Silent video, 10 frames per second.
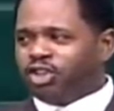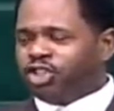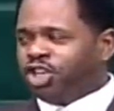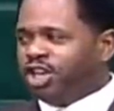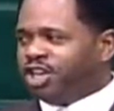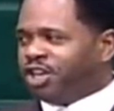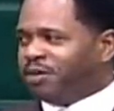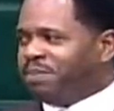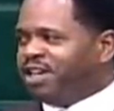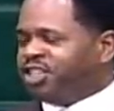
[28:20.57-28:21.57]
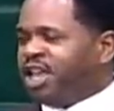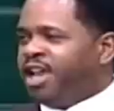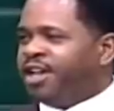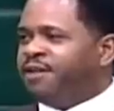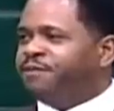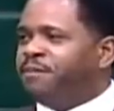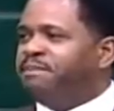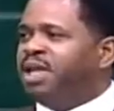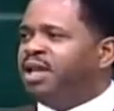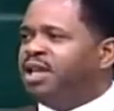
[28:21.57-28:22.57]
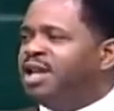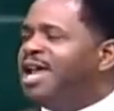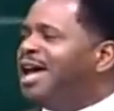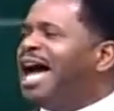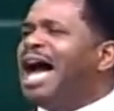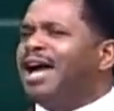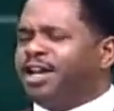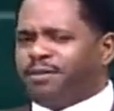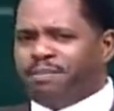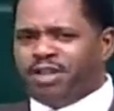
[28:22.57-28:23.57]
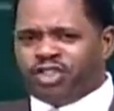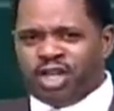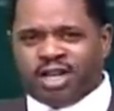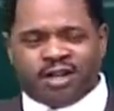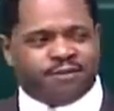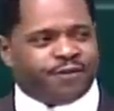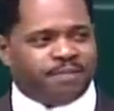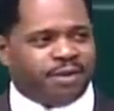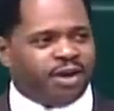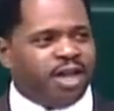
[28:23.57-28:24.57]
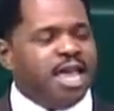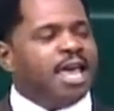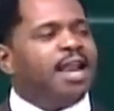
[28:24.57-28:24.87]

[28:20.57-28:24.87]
She could be taken from me, I could be taken from her.